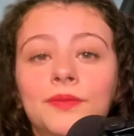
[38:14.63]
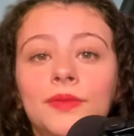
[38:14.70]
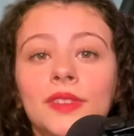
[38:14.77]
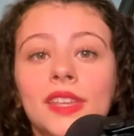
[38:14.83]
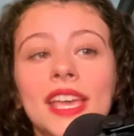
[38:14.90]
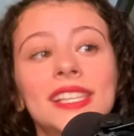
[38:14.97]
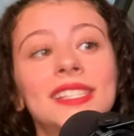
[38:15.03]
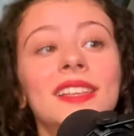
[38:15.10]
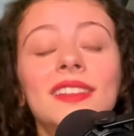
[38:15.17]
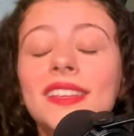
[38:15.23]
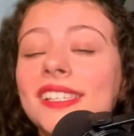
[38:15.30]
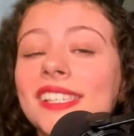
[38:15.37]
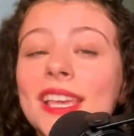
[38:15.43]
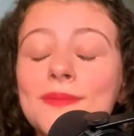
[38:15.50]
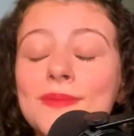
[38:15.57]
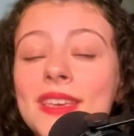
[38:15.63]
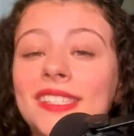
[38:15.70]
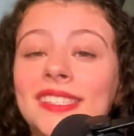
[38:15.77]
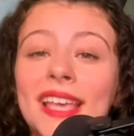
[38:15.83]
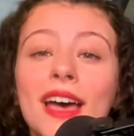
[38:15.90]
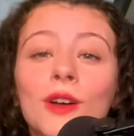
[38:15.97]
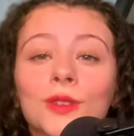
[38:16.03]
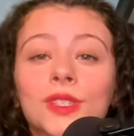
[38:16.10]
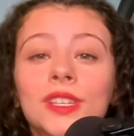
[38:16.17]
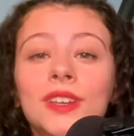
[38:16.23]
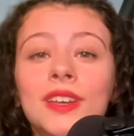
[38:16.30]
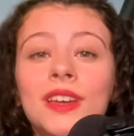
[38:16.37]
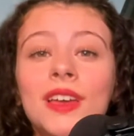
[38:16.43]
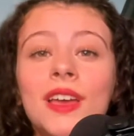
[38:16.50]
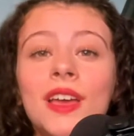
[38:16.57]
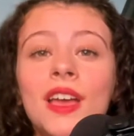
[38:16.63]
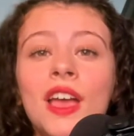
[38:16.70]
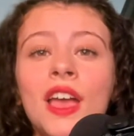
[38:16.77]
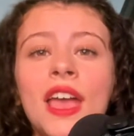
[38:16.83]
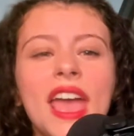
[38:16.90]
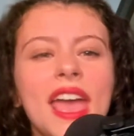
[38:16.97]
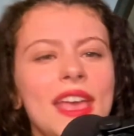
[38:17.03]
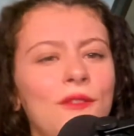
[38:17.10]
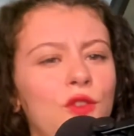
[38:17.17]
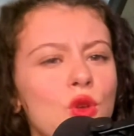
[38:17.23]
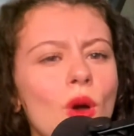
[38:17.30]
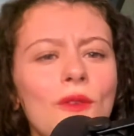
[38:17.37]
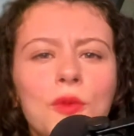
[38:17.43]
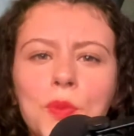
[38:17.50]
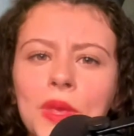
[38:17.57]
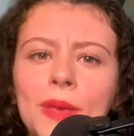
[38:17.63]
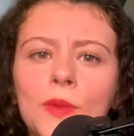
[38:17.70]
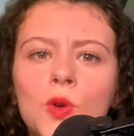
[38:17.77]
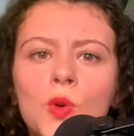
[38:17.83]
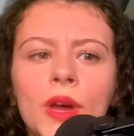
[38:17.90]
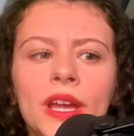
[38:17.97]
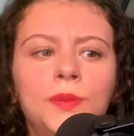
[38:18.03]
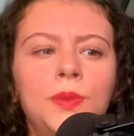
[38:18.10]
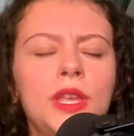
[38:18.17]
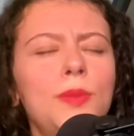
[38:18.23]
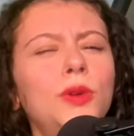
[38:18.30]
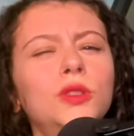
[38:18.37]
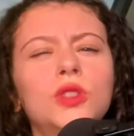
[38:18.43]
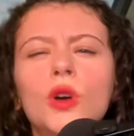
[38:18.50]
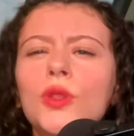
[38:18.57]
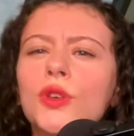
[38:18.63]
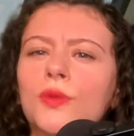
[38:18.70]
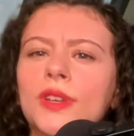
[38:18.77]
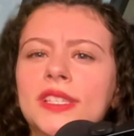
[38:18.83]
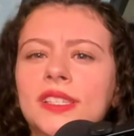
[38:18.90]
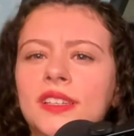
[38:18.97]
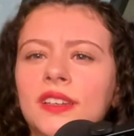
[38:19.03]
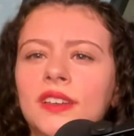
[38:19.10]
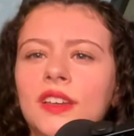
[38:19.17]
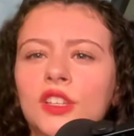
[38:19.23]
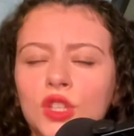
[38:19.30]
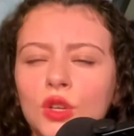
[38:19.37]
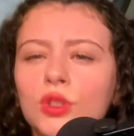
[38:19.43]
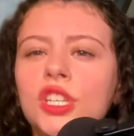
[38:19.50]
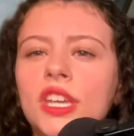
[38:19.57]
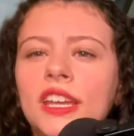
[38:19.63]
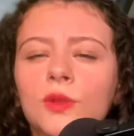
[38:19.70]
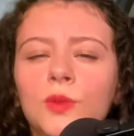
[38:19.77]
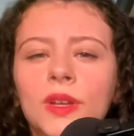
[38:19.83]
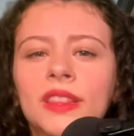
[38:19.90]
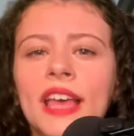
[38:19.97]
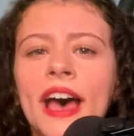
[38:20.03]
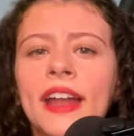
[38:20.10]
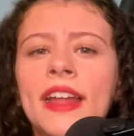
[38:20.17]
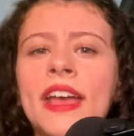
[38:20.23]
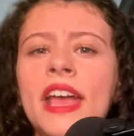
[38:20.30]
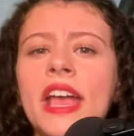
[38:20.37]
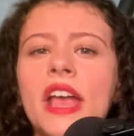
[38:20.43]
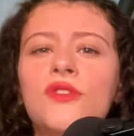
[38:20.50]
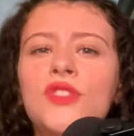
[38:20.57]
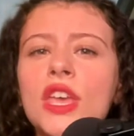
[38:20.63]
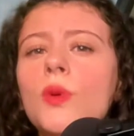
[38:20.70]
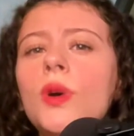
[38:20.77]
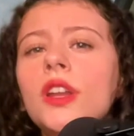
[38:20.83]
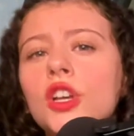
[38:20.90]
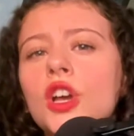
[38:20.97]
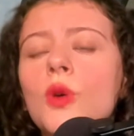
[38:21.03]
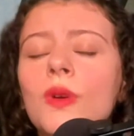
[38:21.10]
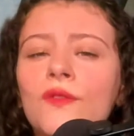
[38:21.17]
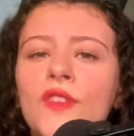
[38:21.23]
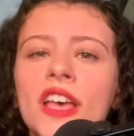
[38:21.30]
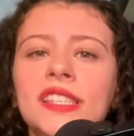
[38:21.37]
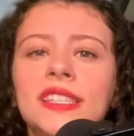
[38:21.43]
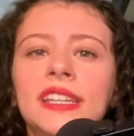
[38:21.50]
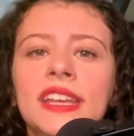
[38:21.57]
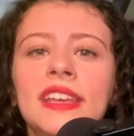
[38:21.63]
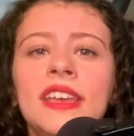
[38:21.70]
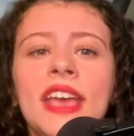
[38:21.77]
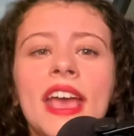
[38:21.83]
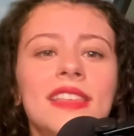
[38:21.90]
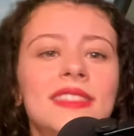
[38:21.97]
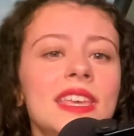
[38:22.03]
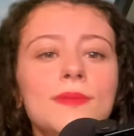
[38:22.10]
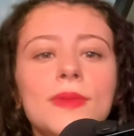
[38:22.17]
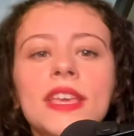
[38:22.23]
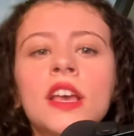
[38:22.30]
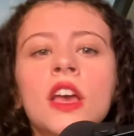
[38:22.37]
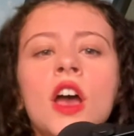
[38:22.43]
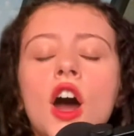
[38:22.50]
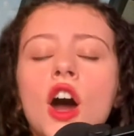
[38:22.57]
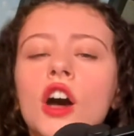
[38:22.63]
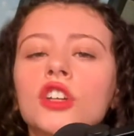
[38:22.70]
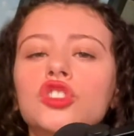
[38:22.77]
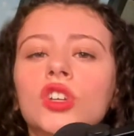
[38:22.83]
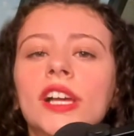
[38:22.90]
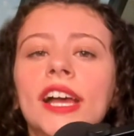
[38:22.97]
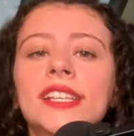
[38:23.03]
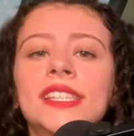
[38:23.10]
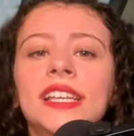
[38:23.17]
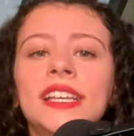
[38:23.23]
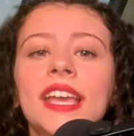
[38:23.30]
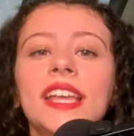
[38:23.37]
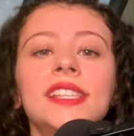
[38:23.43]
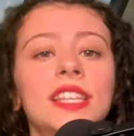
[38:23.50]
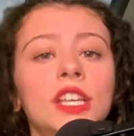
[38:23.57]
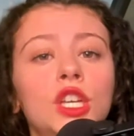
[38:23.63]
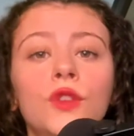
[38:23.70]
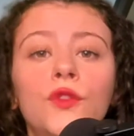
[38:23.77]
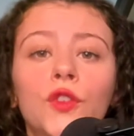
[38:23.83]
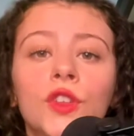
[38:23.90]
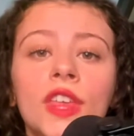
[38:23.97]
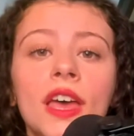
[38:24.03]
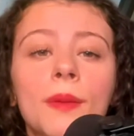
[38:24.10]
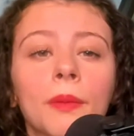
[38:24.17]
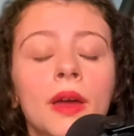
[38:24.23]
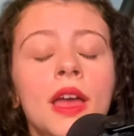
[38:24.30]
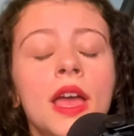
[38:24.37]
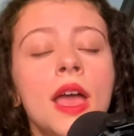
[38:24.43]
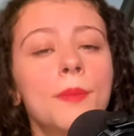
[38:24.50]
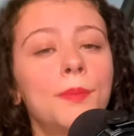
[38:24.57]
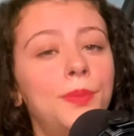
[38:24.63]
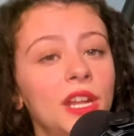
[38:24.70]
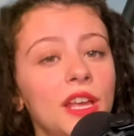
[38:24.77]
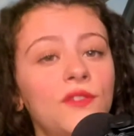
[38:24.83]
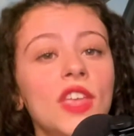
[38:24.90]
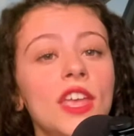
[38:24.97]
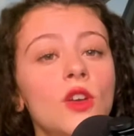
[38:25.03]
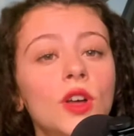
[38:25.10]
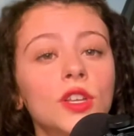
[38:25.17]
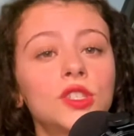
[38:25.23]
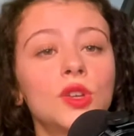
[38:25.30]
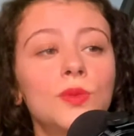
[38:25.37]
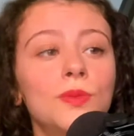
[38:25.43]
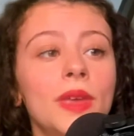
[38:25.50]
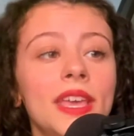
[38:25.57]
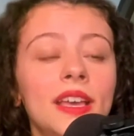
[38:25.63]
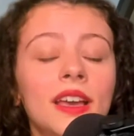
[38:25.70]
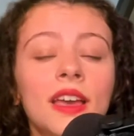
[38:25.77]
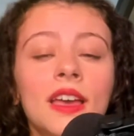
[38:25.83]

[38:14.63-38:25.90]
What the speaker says: as silly as that may sound. If you have a meme coin, people know the risk associated with that. If they want to go invest in it and they make 100x in gains, then good for them. But if they also make